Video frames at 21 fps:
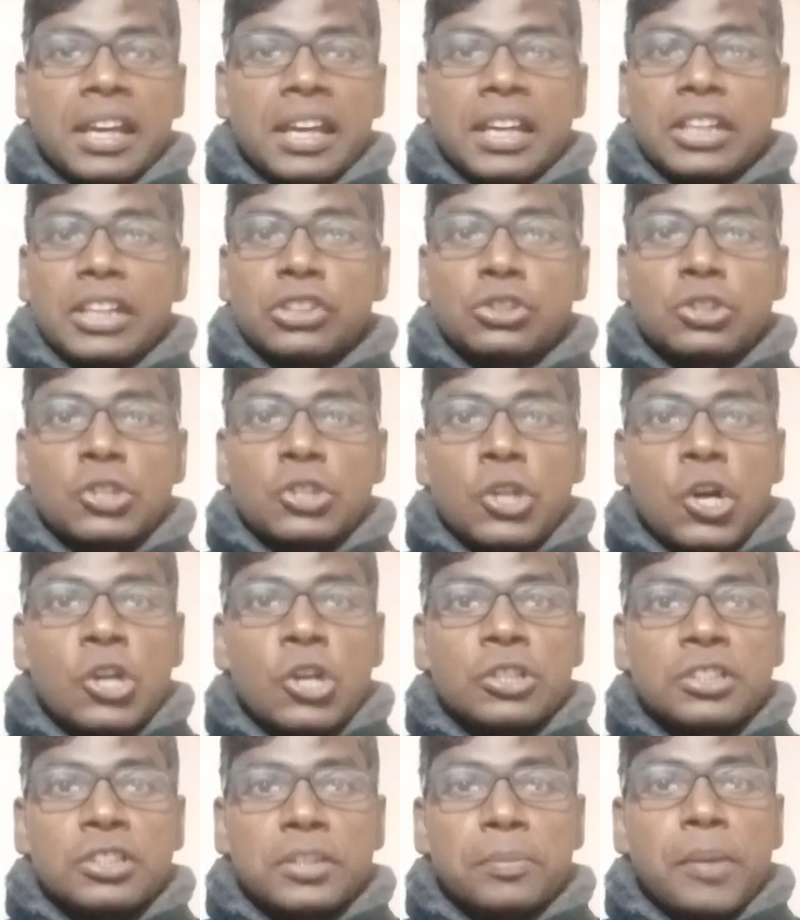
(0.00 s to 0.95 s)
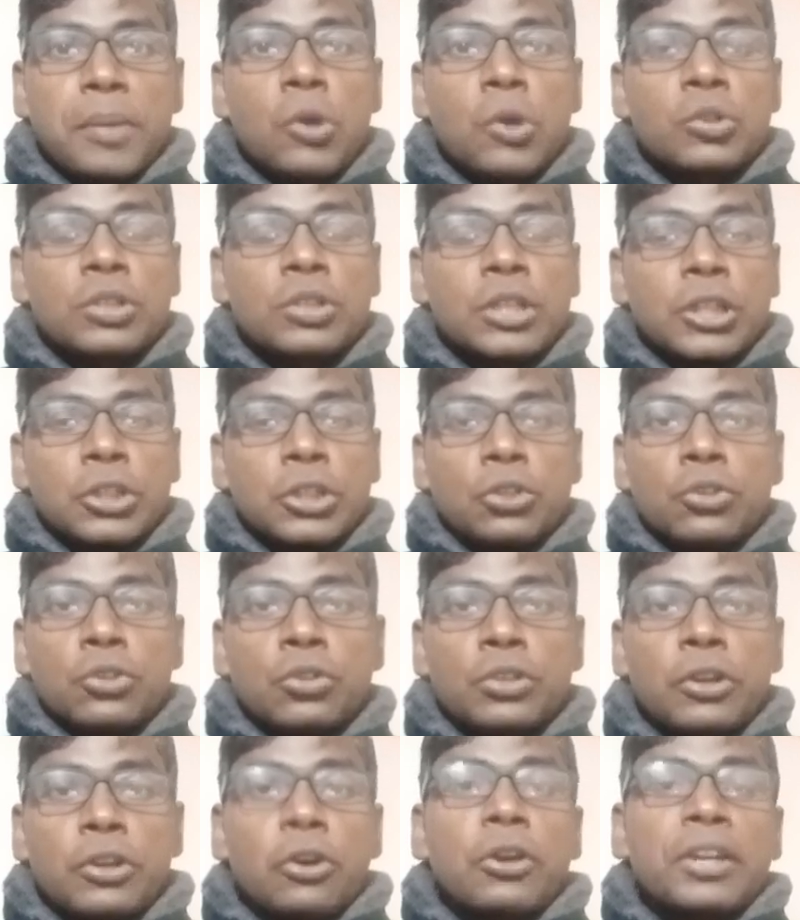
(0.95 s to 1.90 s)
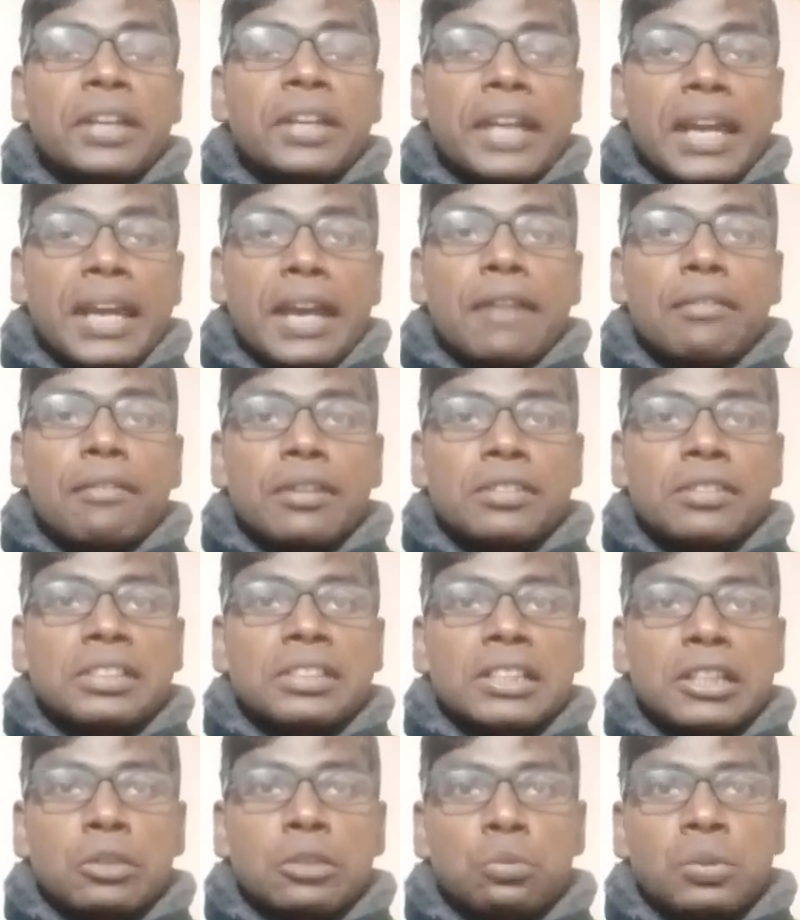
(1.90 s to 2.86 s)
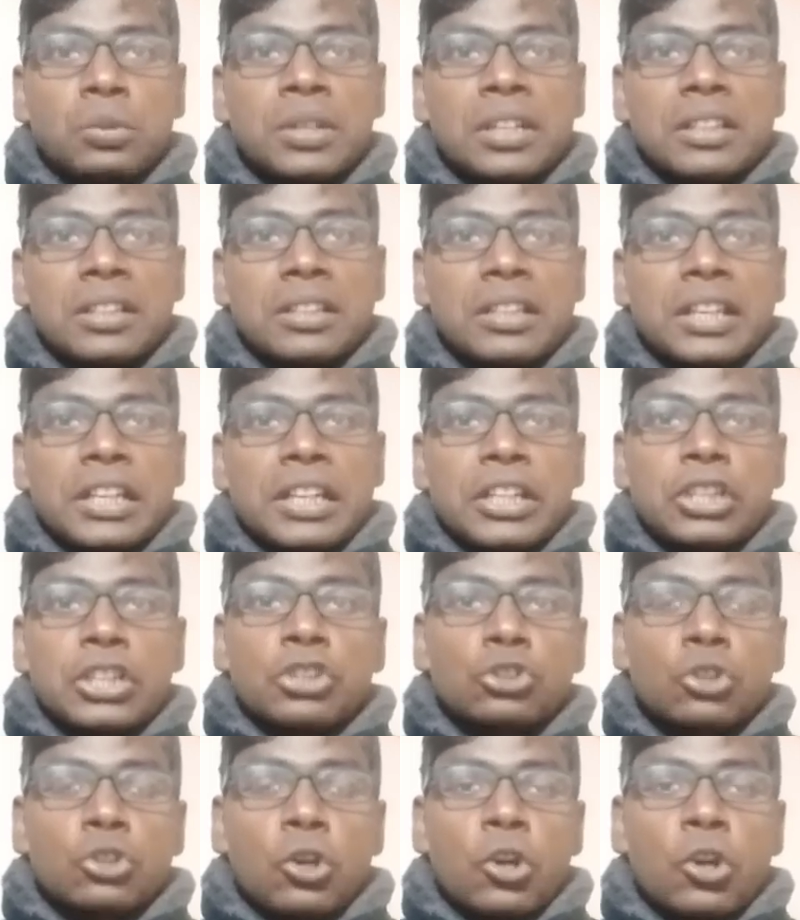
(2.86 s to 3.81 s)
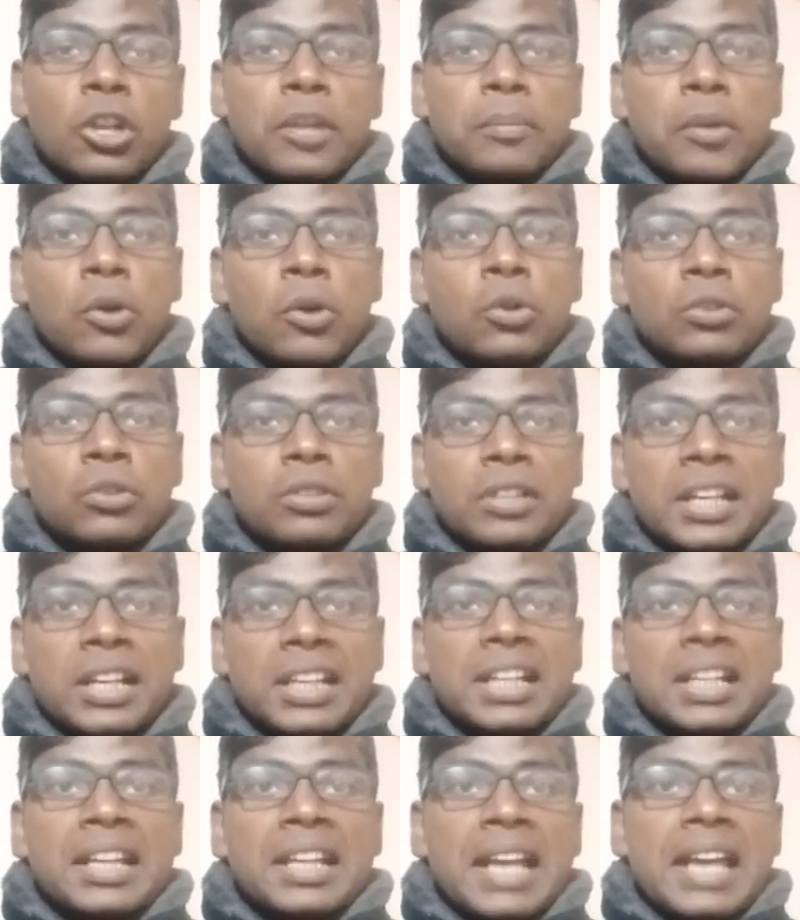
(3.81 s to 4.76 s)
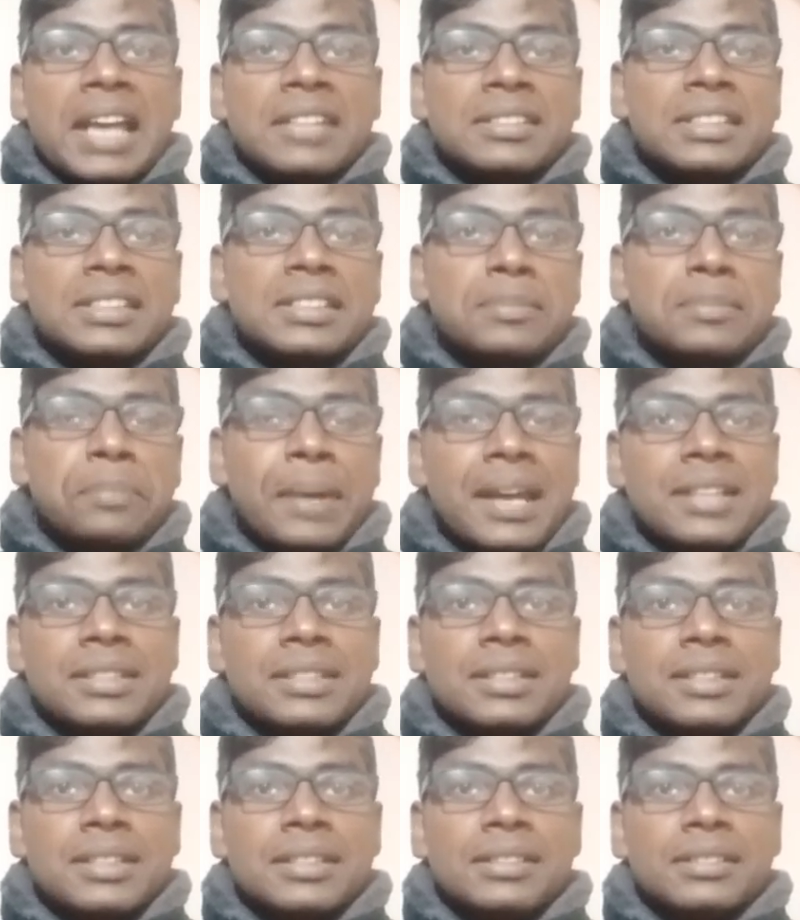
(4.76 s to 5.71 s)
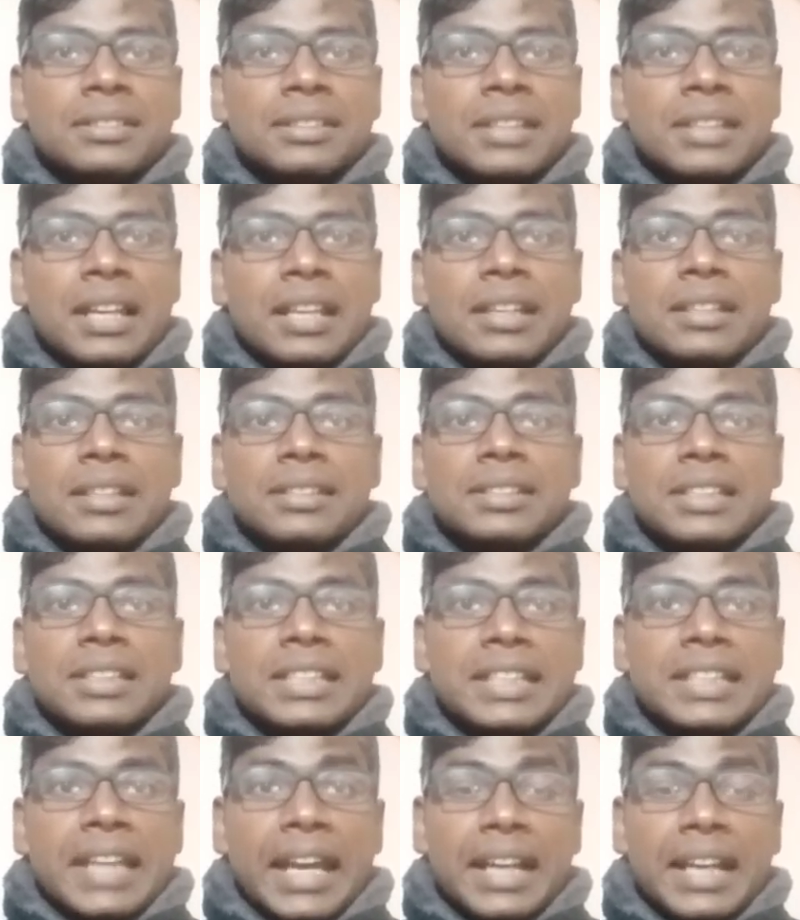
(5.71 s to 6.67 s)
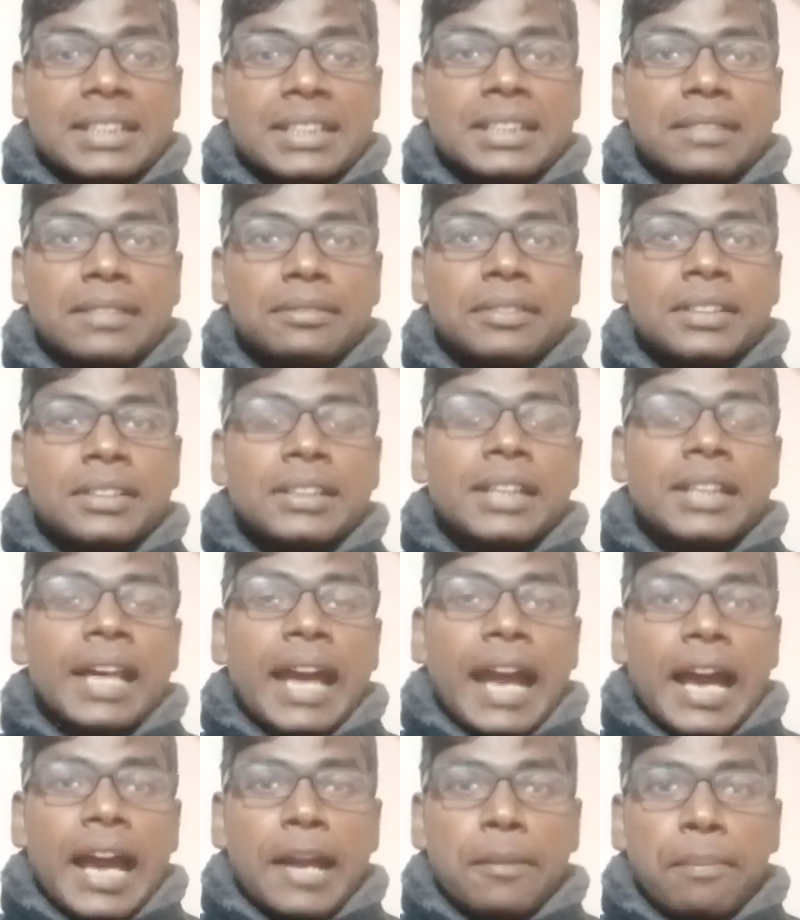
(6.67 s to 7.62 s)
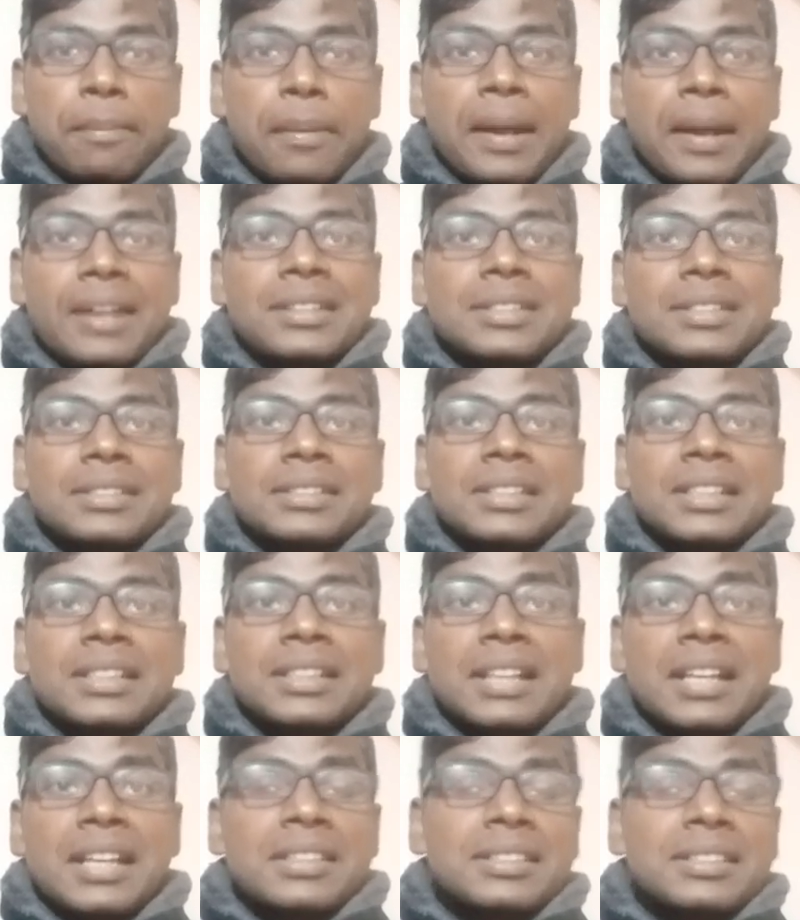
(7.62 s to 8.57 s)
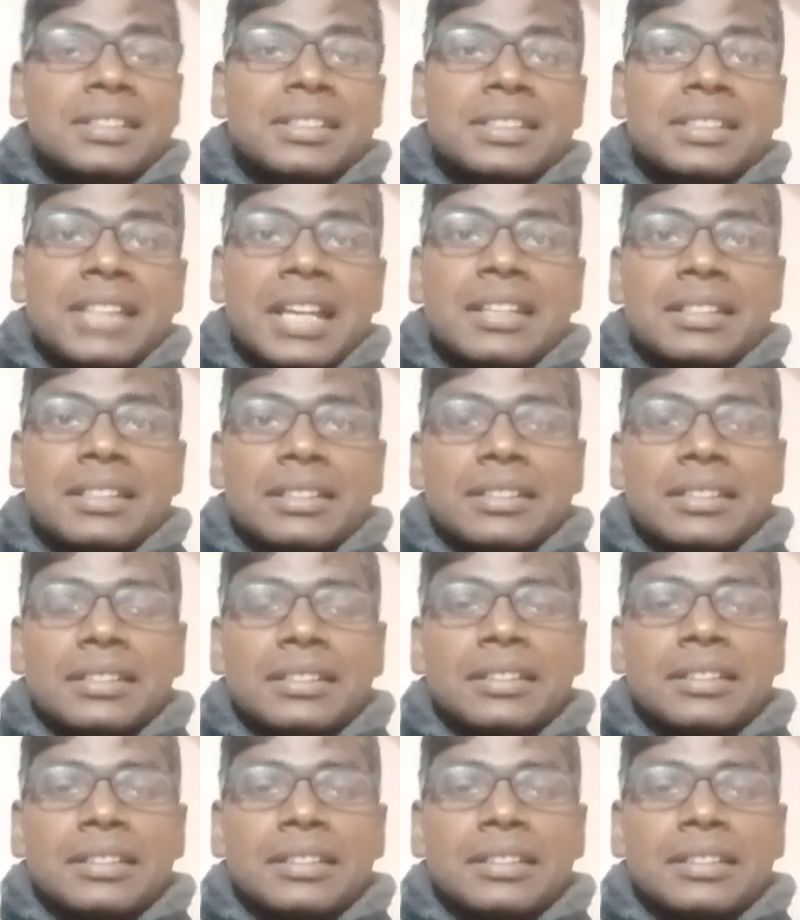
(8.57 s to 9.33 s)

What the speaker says: is not about, knowing every single word. It's all about recognizing patterns, listening actively, and practicing consistently.